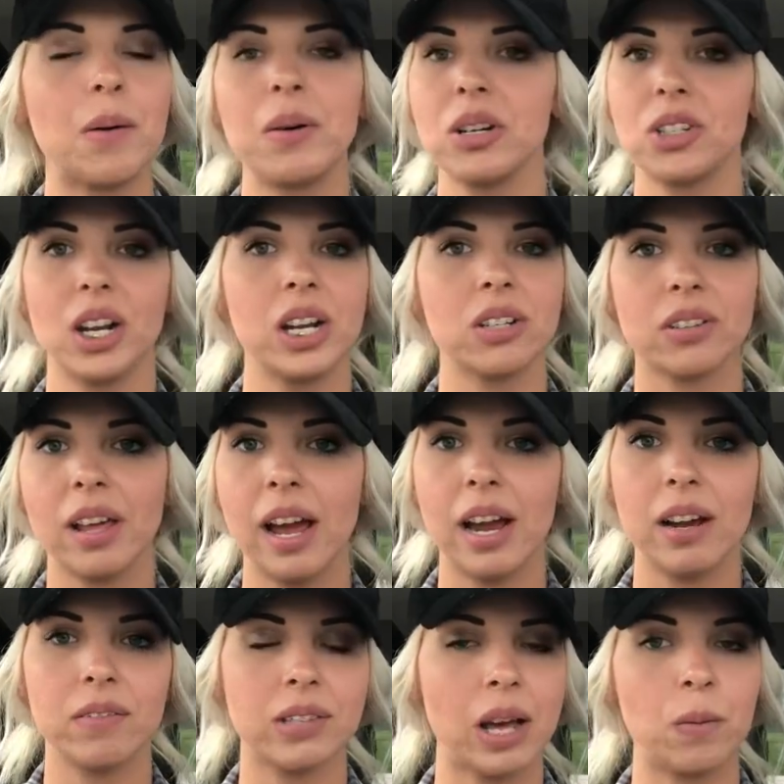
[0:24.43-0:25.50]
I want to change
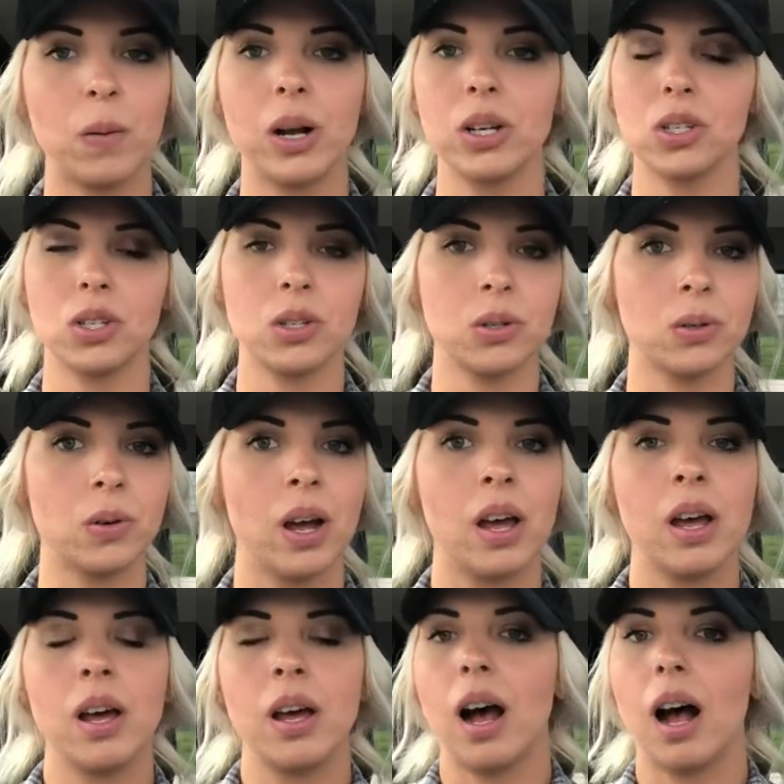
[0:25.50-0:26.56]
lives. I want to,
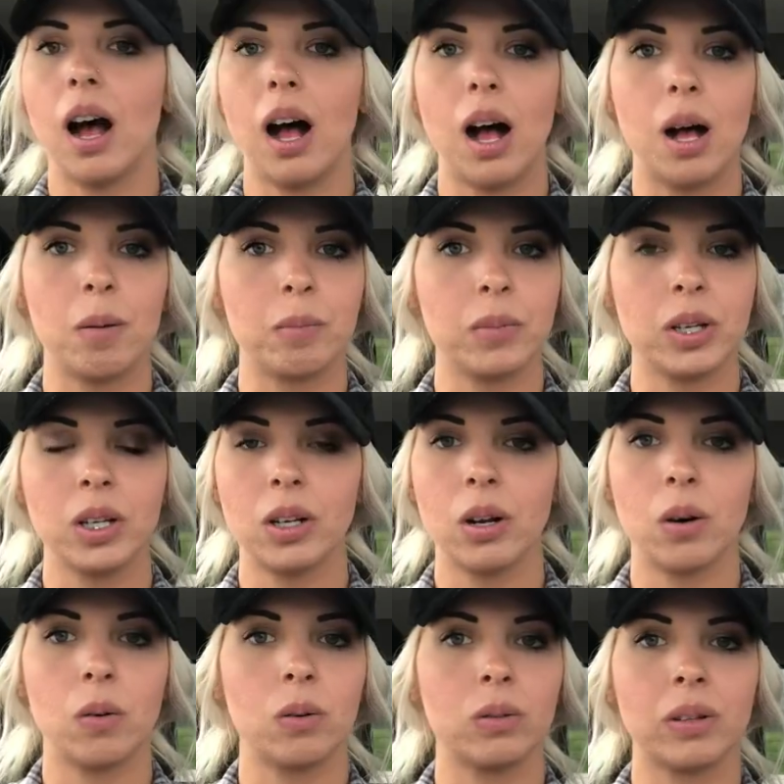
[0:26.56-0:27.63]

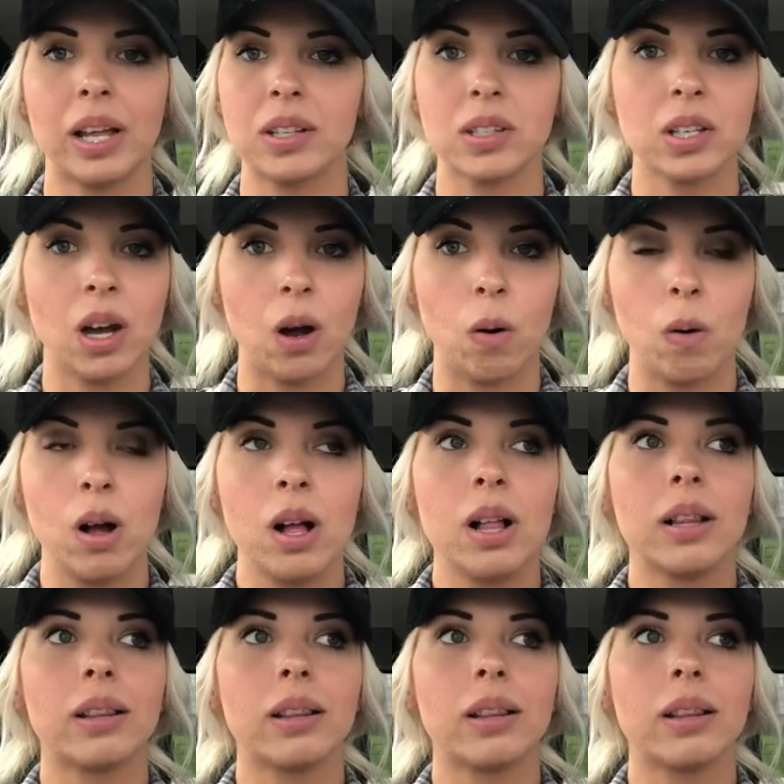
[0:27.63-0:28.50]
let's go.